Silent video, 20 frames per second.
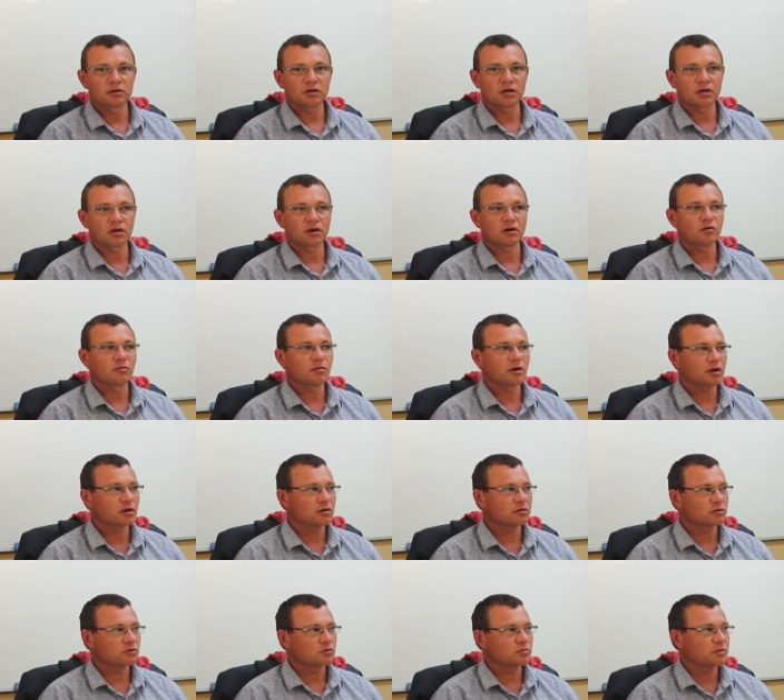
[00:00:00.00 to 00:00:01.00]
and how am I
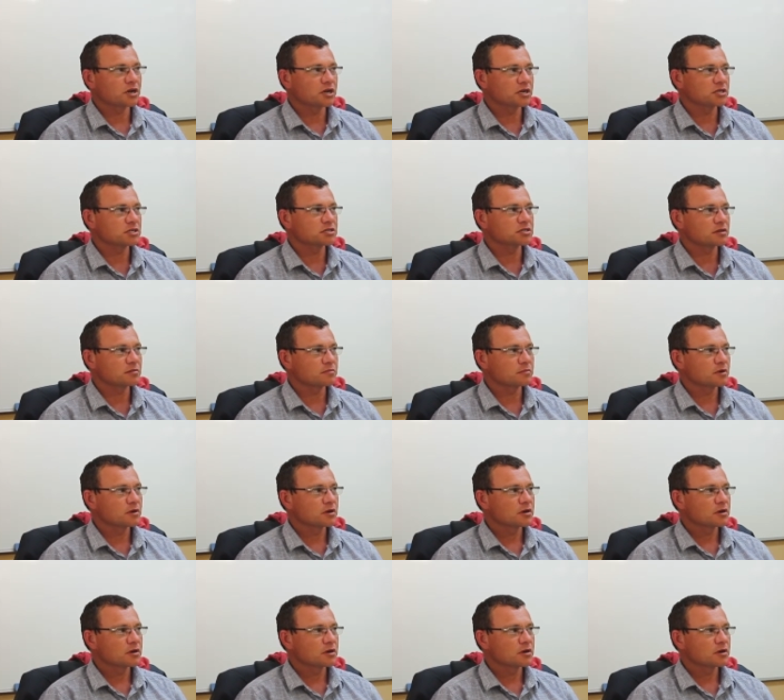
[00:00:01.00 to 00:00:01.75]
going to manage them.